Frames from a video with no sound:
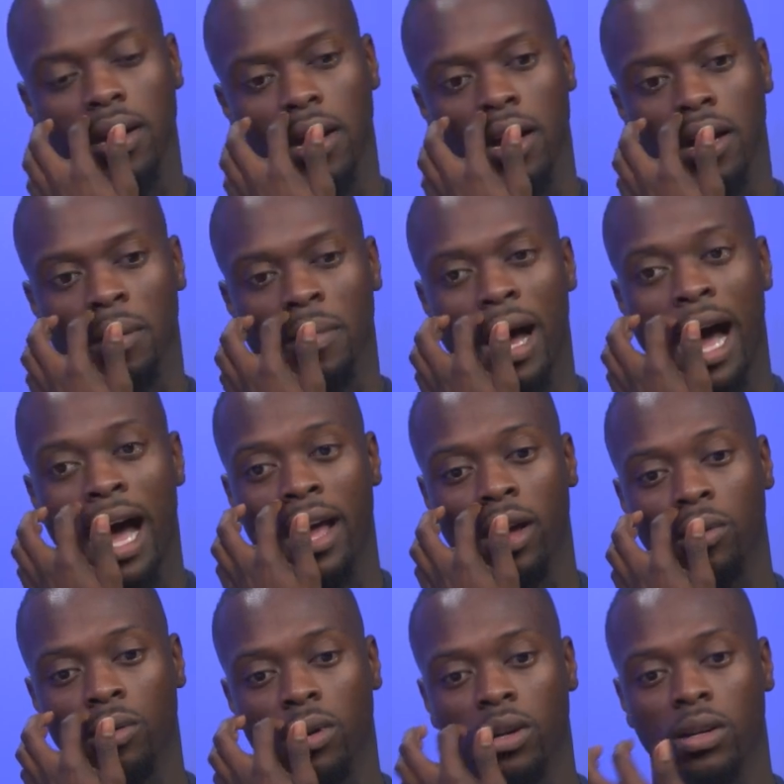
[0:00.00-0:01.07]
Um,
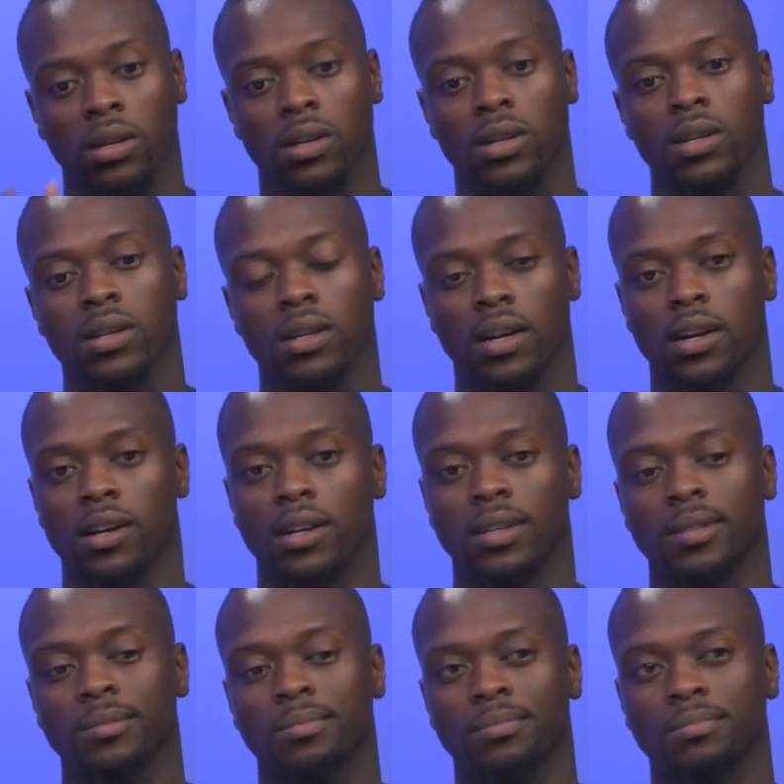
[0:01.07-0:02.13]
Iowa.
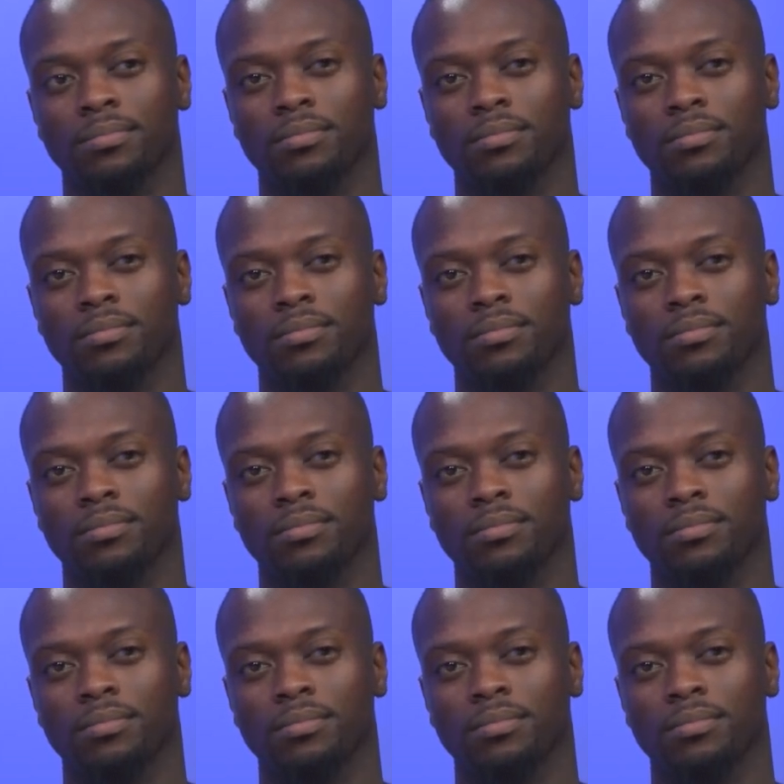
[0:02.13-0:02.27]
Um,